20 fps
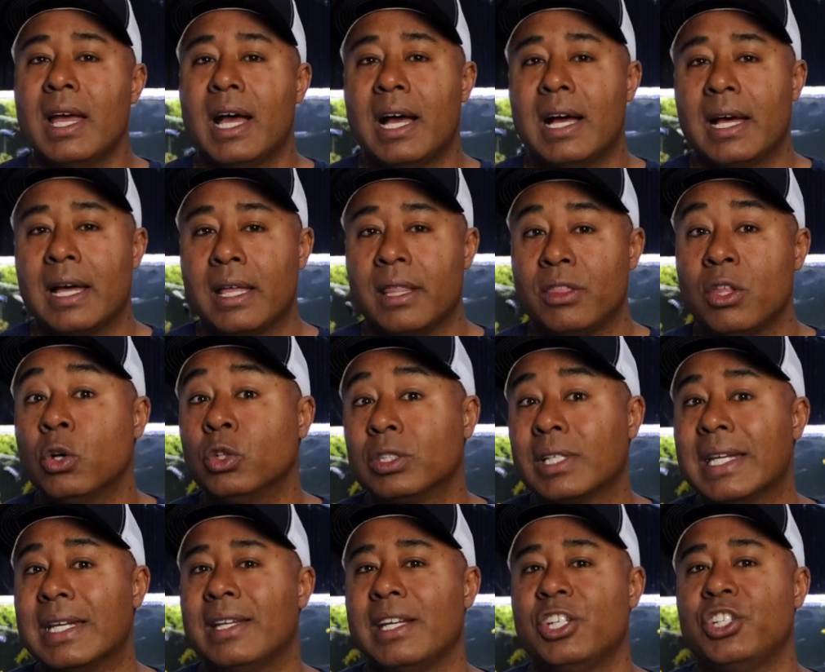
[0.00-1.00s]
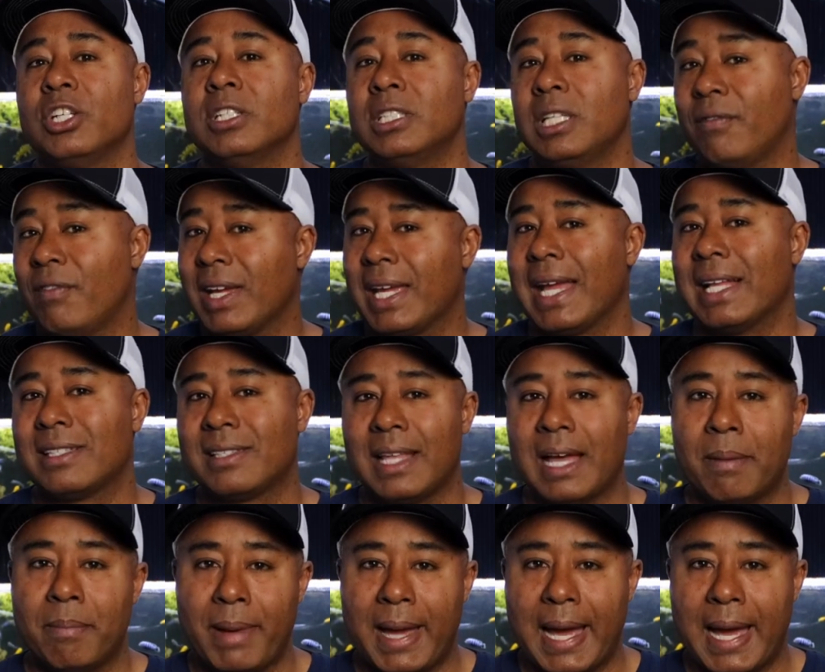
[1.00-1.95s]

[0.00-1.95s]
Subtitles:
those conditions if it gets that